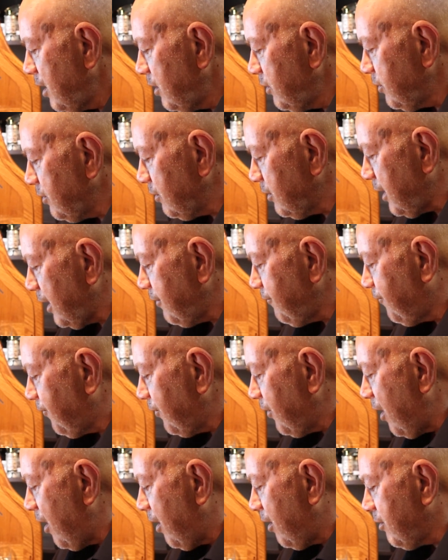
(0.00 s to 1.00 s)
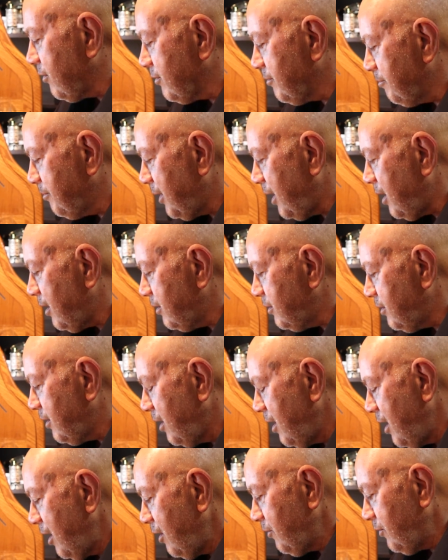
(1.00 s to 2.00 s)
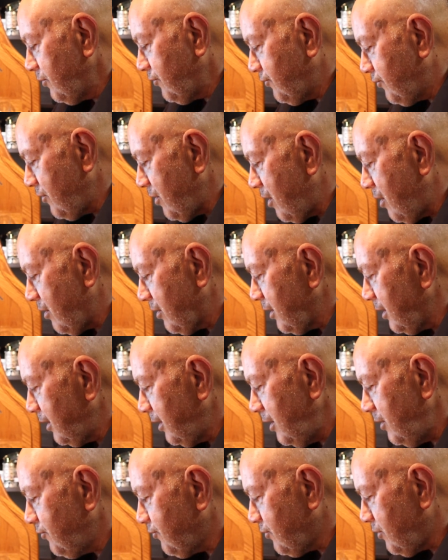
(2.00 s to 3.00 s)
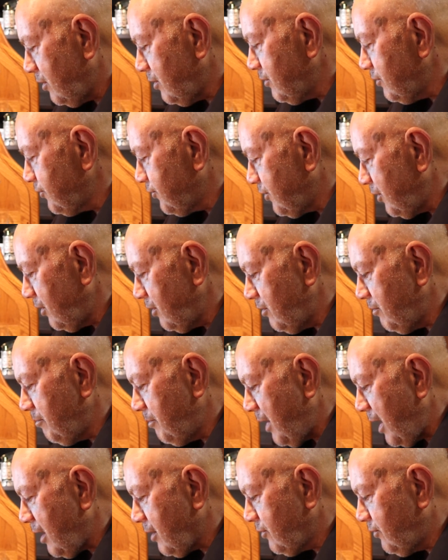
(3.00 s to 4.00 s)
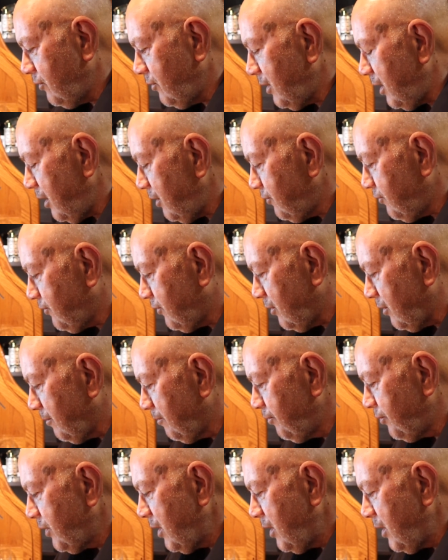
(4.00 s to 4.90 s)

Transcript: Their lifelong bond was strong, and each girl turned back to Esther